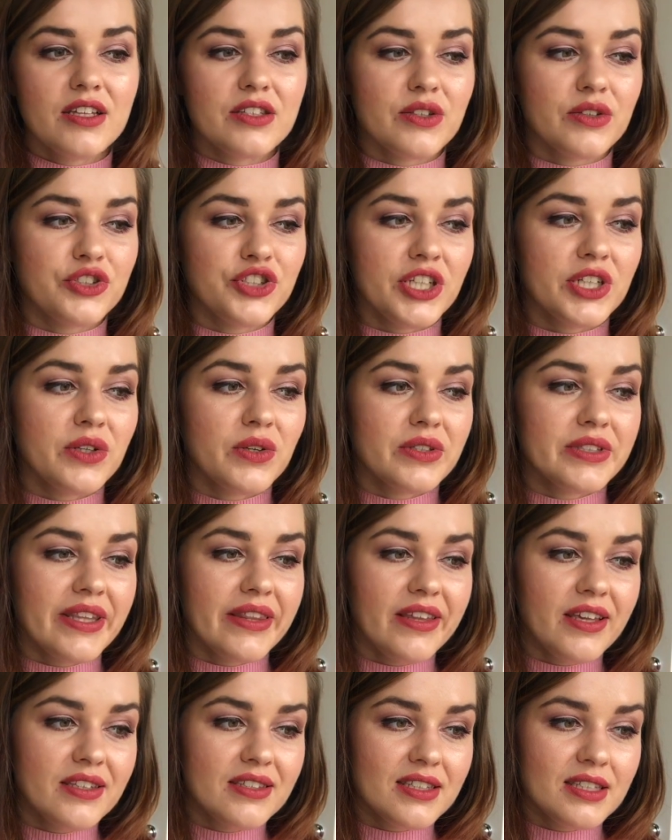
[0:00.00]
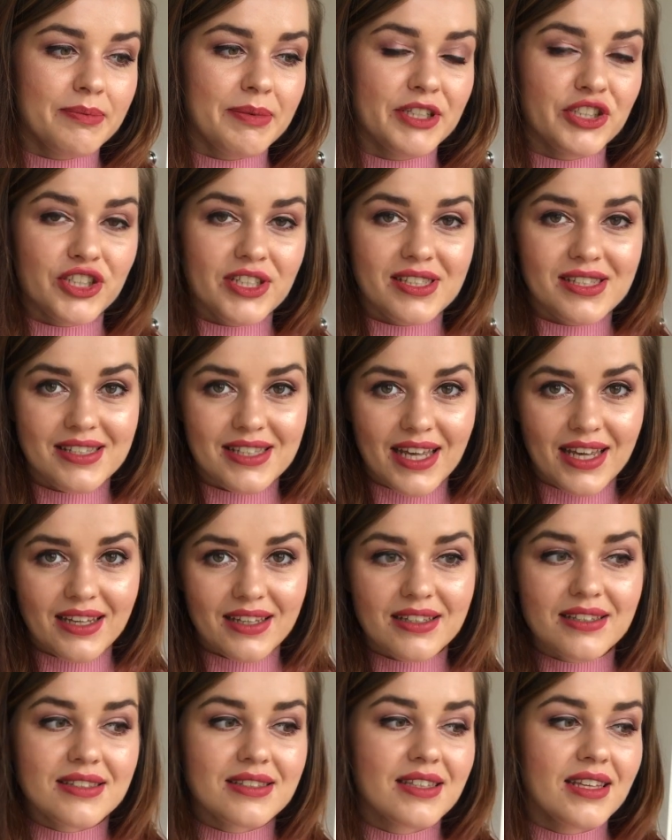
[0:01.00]
So she calls it the Suspicious
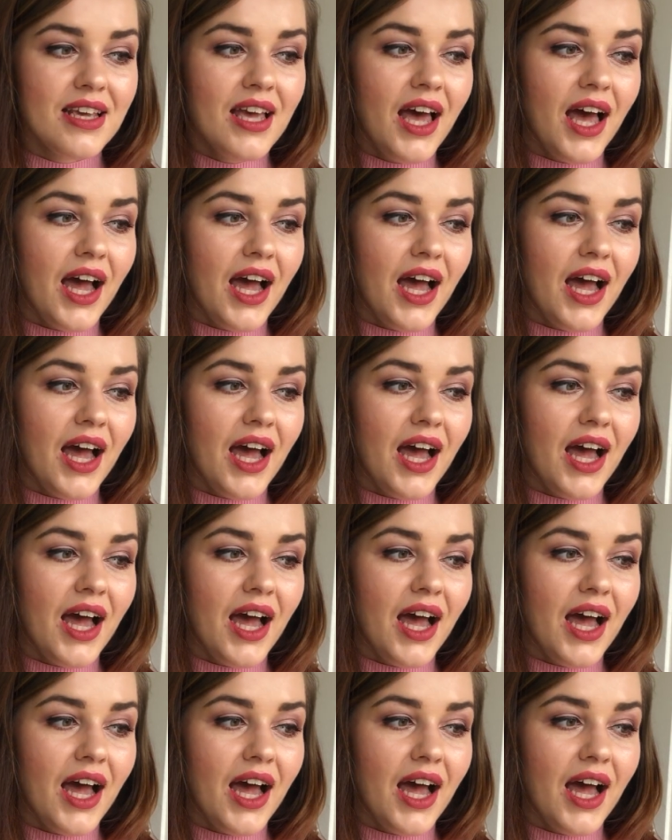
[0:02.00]
6,